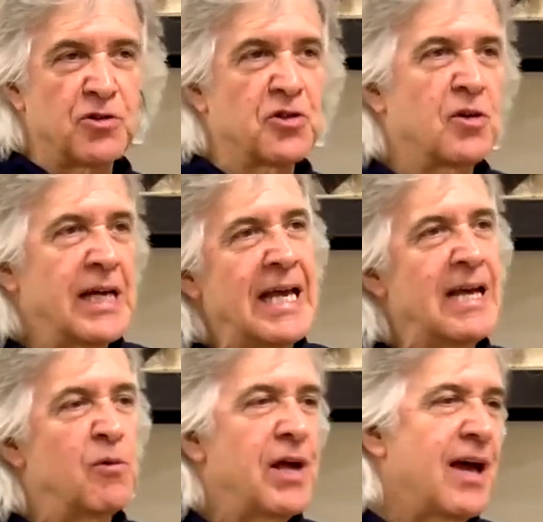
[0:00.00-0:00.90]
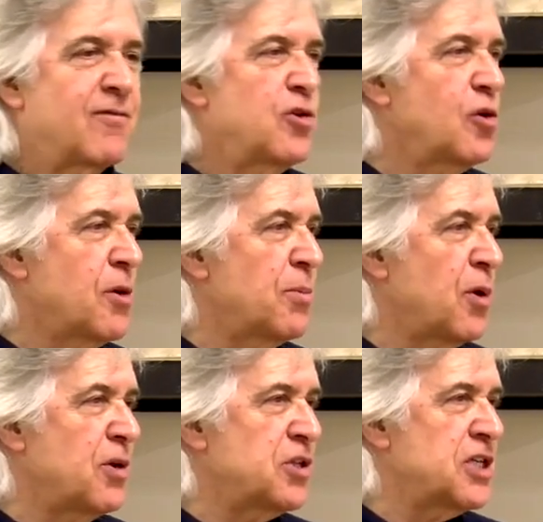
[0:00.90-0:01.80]
So again, we have two
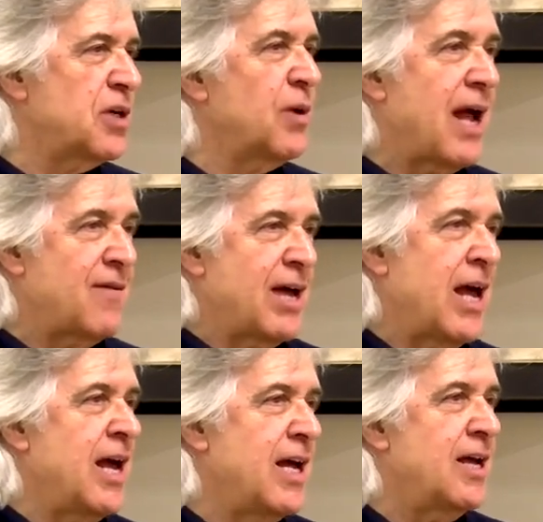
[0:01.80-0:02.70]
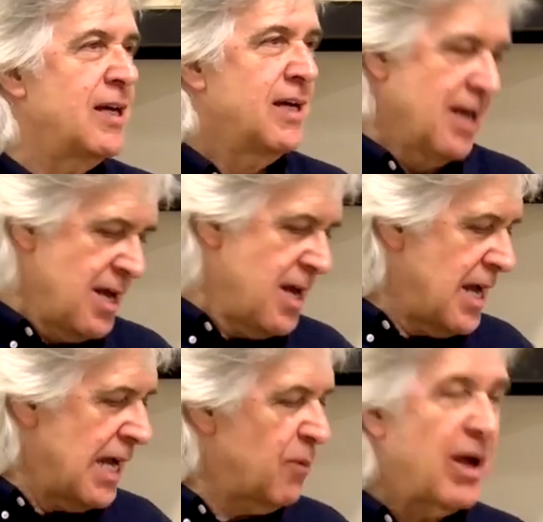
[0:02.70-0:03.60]
components here. We have an A
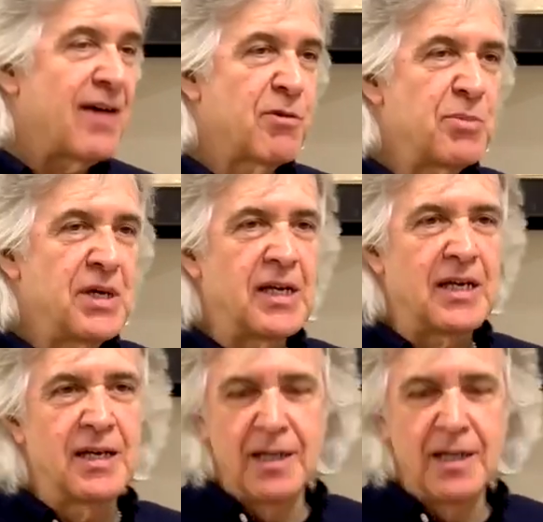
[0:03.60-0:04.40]
and we have a B.